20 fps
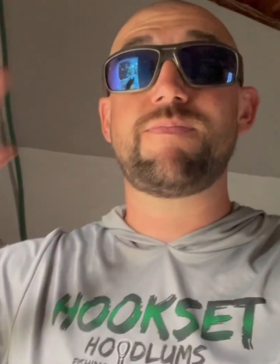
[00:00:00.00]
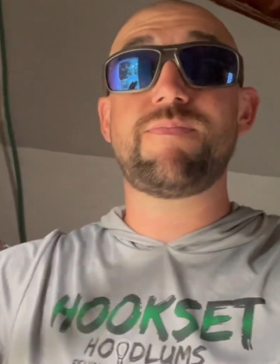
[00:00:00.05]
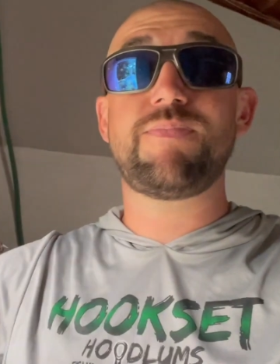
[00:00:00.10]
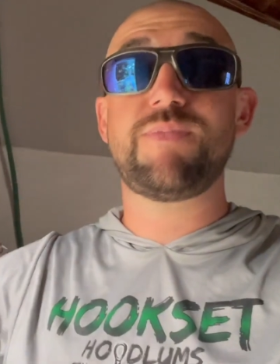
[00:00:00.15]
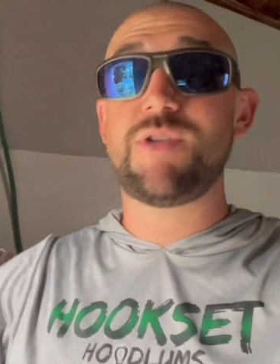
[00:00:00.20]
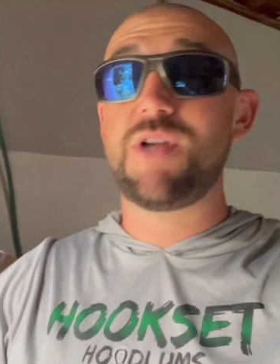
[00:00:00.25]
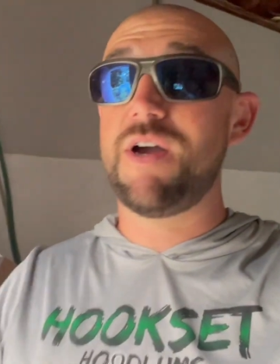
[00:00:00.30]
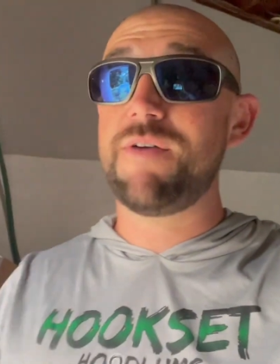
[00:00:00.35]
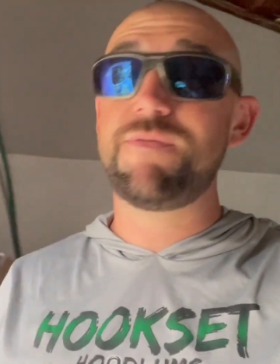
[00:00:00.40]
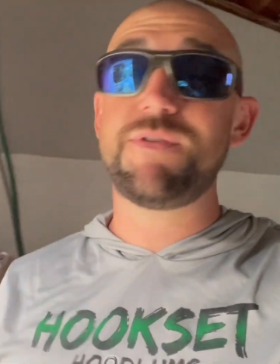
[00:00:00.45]

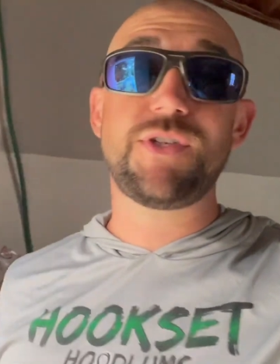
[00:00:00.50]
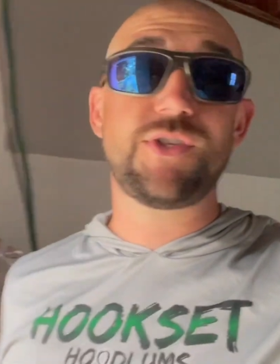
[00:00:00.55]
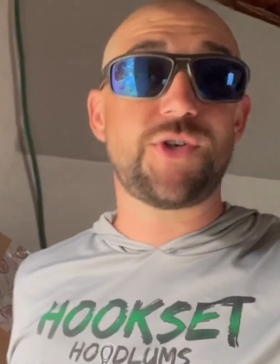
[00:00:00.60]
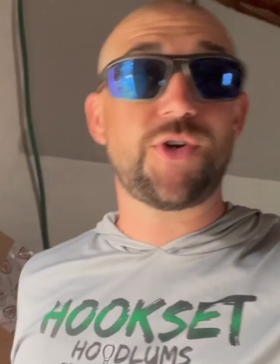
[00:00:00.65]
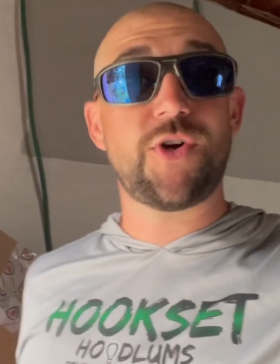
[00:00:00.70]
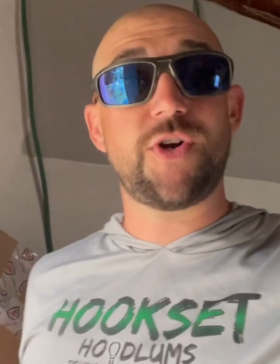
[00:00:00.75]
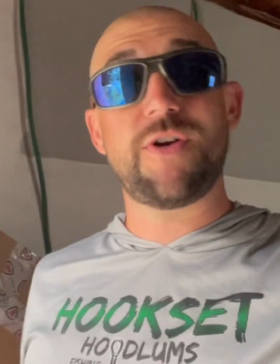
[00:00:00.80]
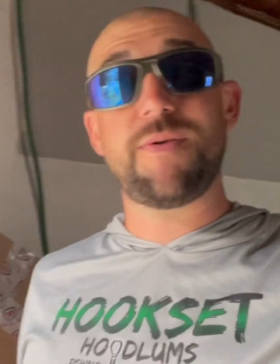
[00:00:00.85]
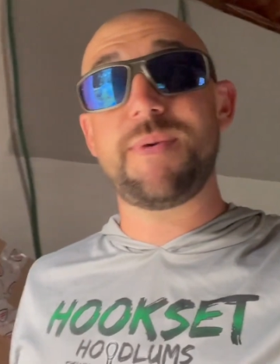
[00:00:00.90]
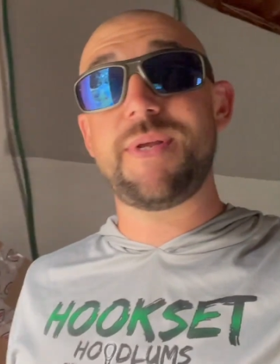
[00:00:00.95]
toughest
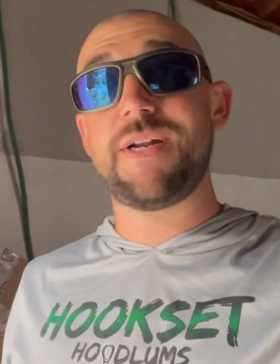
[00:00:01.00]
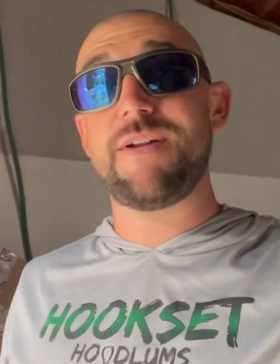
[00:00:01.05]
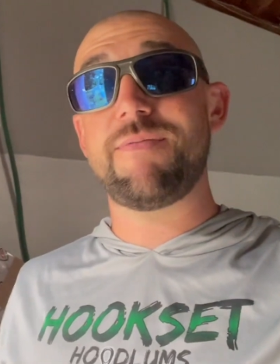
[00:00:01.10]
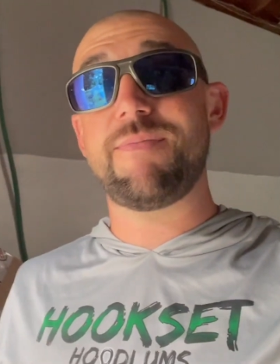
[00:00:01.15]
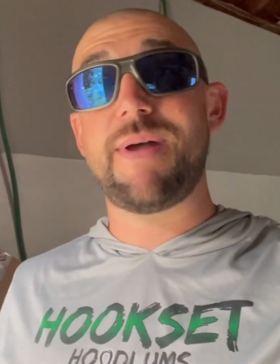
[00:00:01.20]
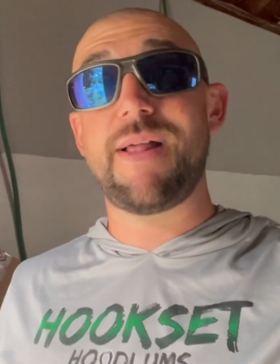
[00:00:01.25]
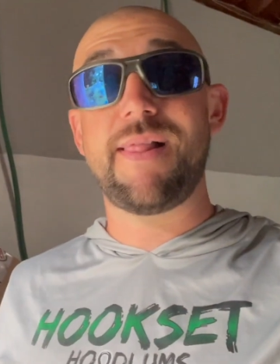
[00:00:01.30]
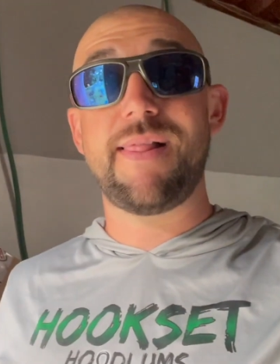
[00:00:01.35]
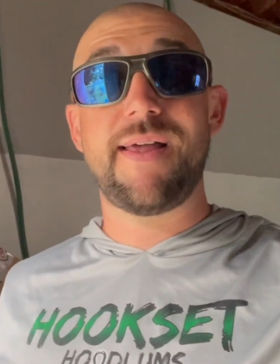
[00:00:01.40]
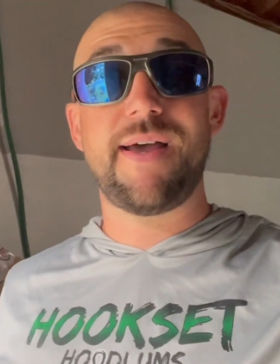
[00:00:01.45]
tournament of
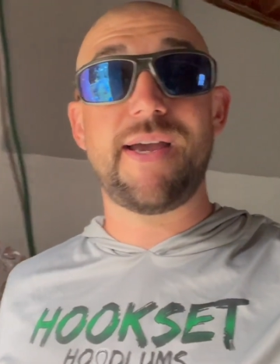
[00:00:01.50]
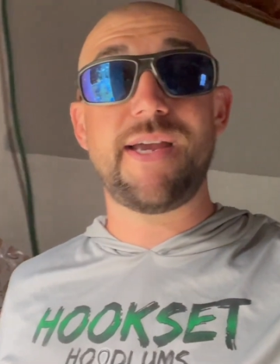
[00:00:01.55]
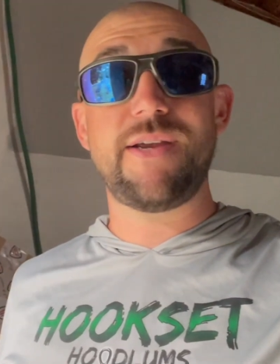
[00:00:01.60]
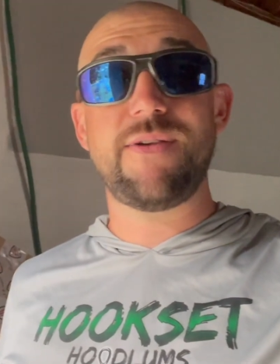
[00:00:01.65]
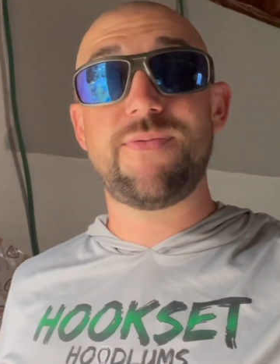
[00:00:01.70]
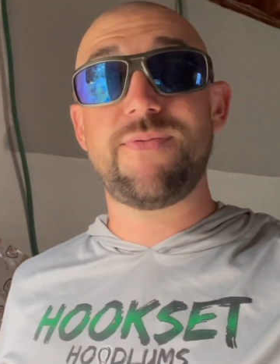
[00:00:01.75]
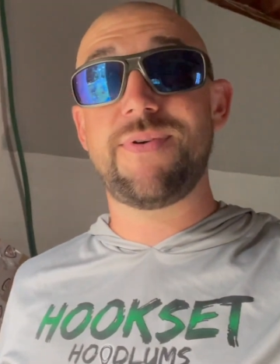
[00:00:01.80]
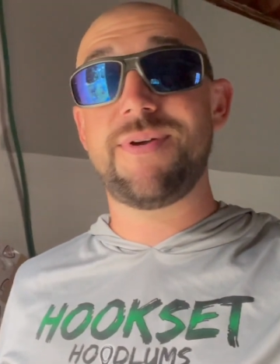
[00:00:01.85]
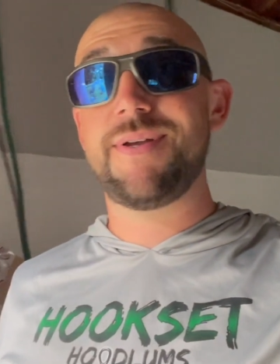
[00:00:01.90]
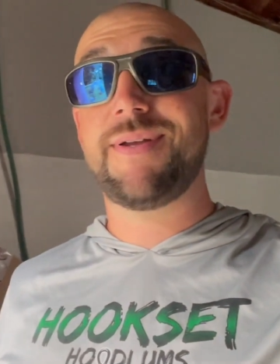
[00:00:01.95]
my
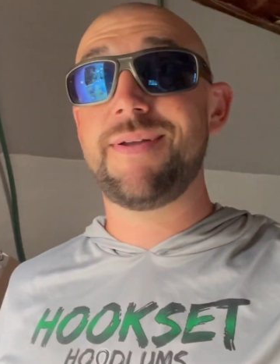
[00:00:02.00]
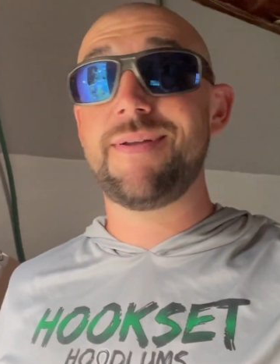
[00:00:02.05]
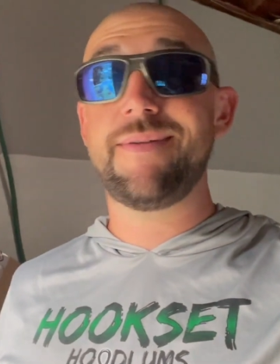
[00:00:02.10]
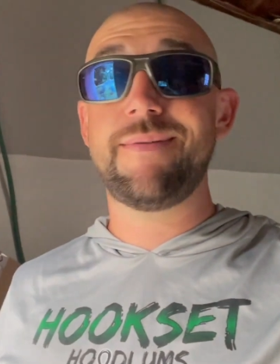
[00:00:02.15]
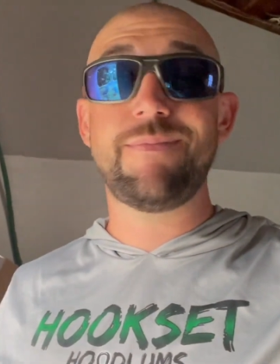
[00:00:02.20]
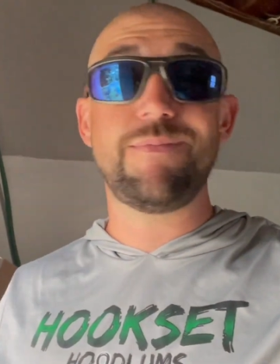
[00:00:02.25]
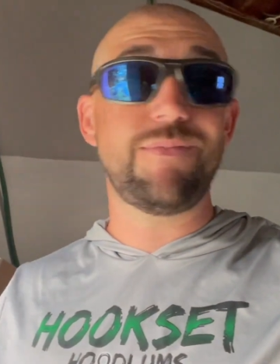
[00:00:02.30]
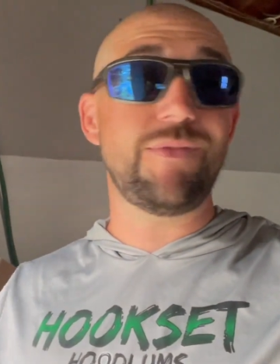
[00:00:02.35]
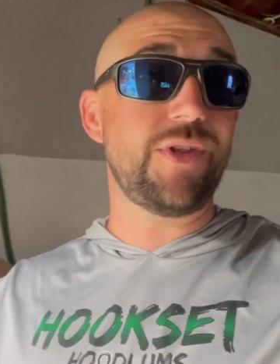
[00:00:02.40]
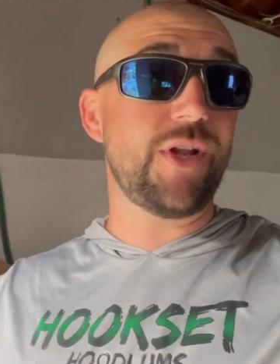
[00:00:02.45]
life,
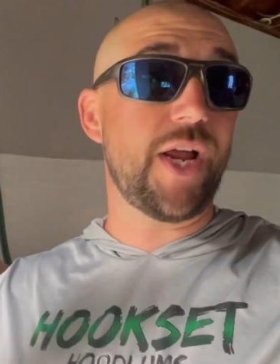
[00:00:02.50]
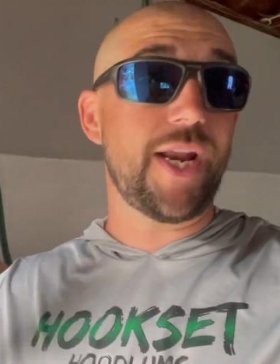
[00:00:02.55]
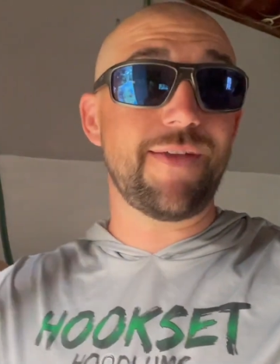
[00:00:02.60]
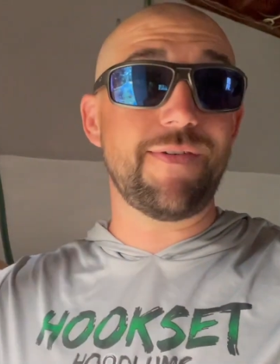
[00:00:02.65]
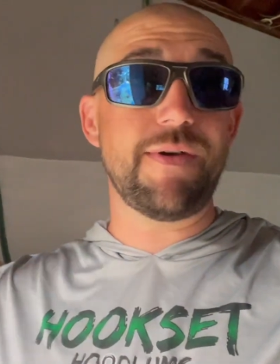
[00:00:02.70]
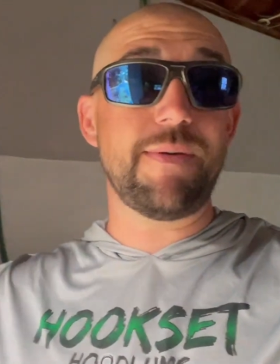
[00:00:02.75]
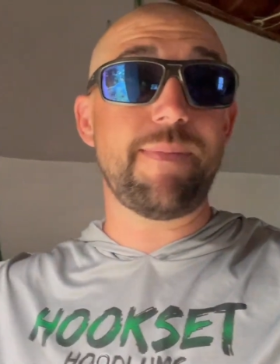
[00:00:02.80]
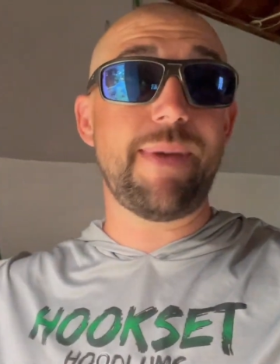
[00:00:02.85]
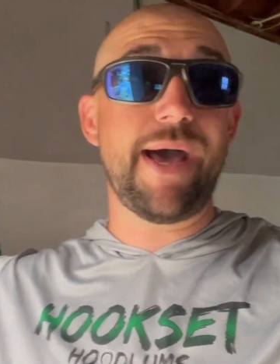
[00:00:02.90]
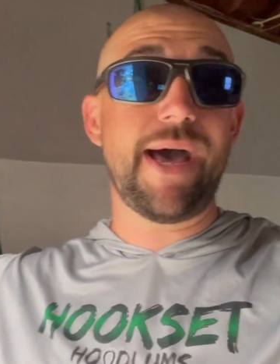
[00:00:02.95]
none of
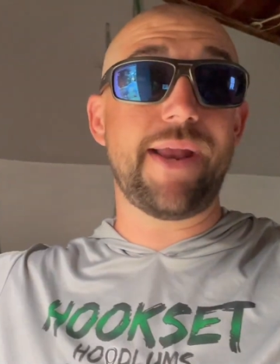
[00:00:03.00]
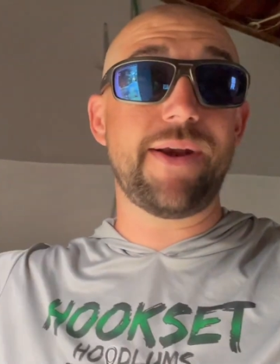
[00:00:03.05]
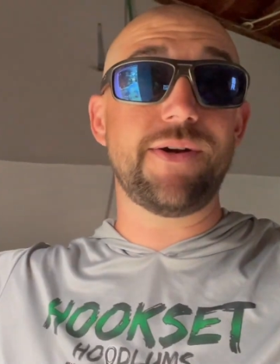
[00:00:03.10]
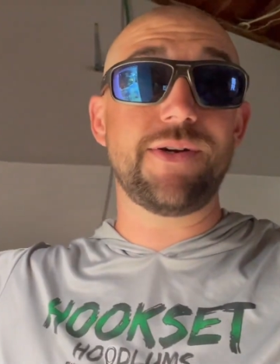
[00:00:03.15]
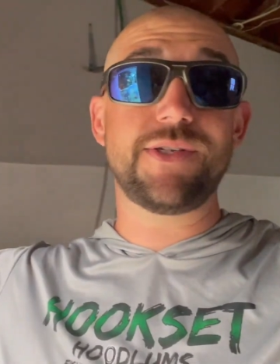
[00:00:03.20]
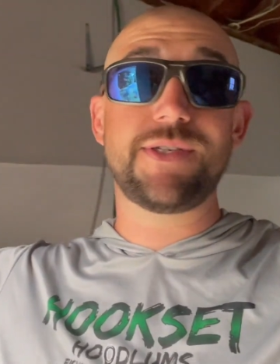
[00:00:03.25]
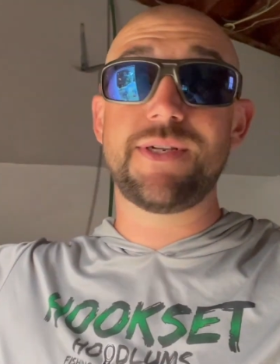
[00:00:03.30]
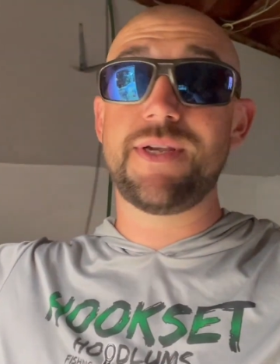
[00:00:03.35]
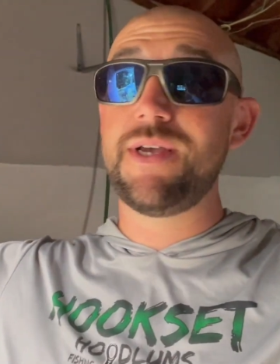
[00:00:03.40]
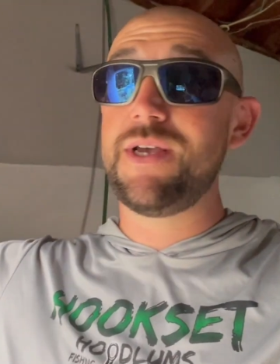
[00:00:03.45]
it matters.